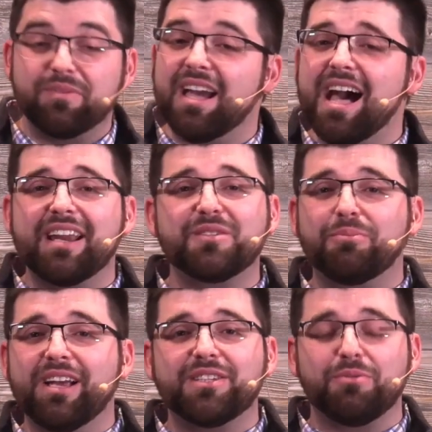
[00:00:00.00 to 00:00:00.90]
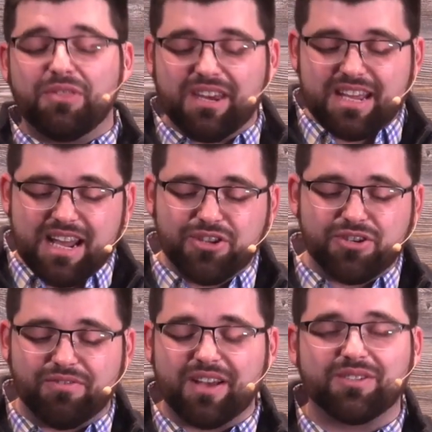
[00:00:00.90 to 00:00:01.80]
God has placed within
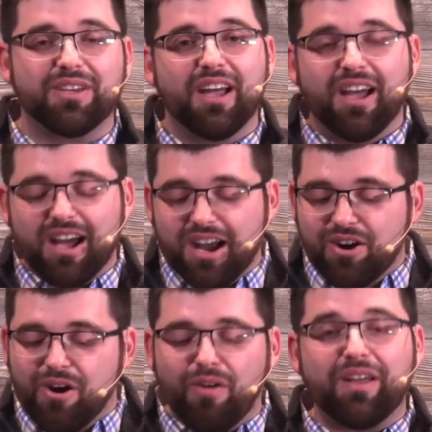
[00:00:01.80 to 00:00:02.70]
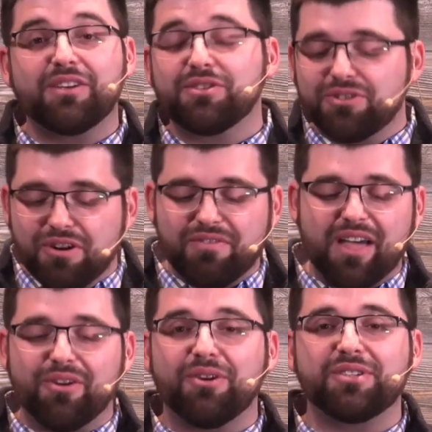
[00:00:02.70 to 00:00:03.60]
each of us a calling to serve
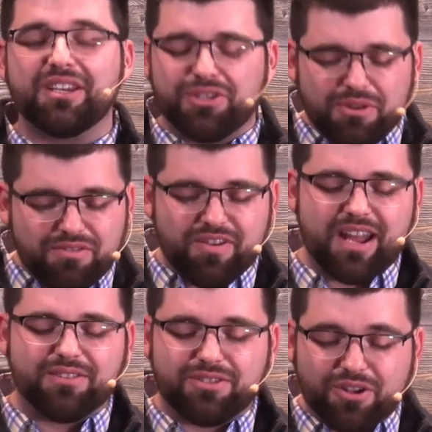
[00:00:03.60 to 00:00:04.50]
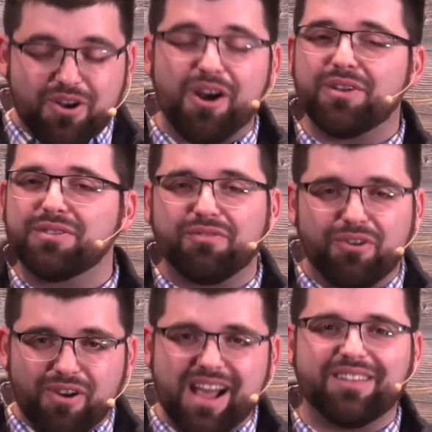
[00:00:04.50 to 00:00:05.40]
others and to advance the cause of
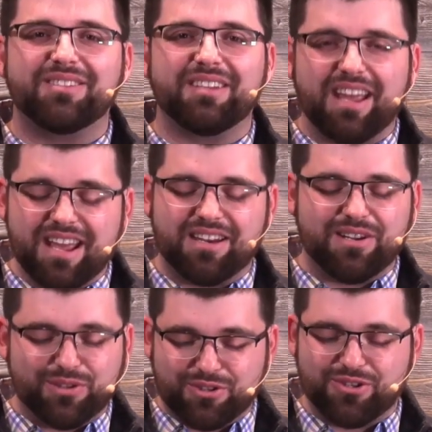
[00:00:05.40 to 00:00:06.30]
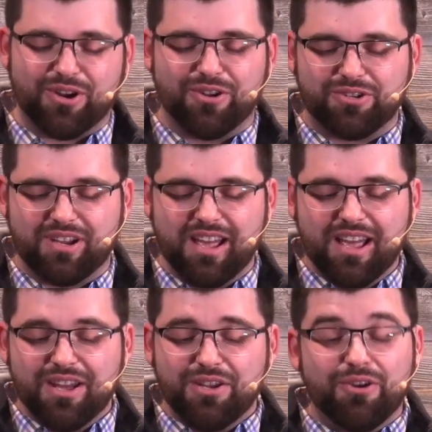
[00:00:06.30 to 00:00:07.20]
Christ and his church.
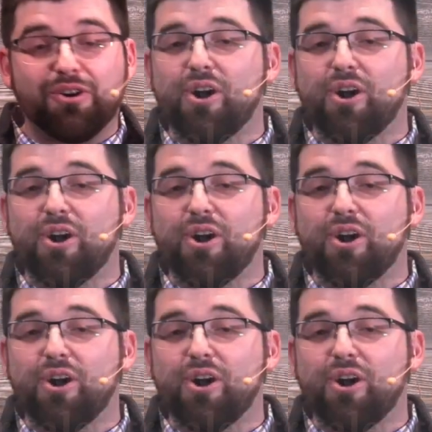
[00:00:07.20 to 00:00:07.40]
Your